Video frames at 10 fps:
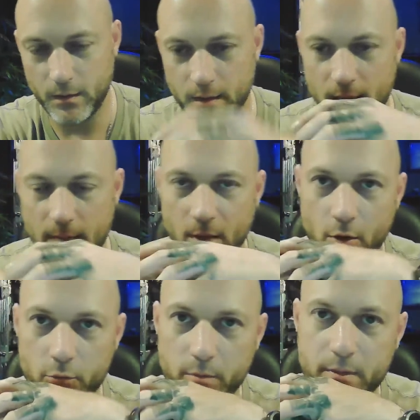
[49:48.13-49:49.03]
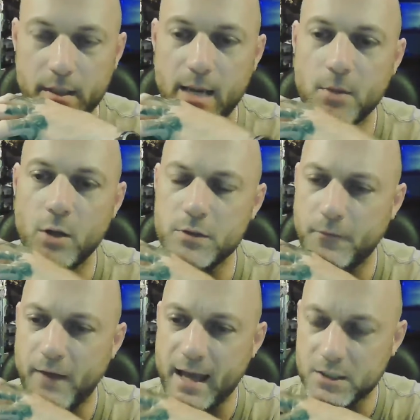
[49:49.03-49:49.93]
game load's
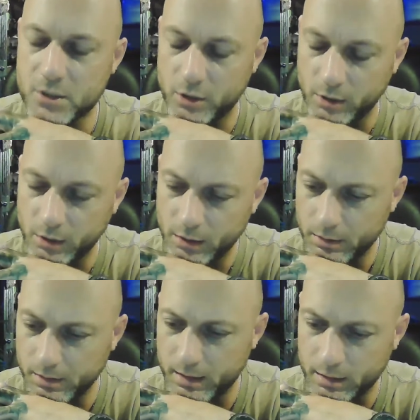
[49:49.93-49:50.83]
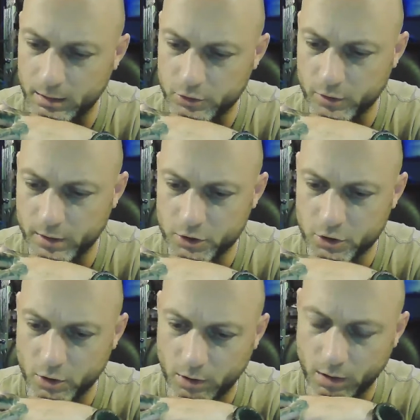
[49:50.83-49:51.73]
faster than a traditional.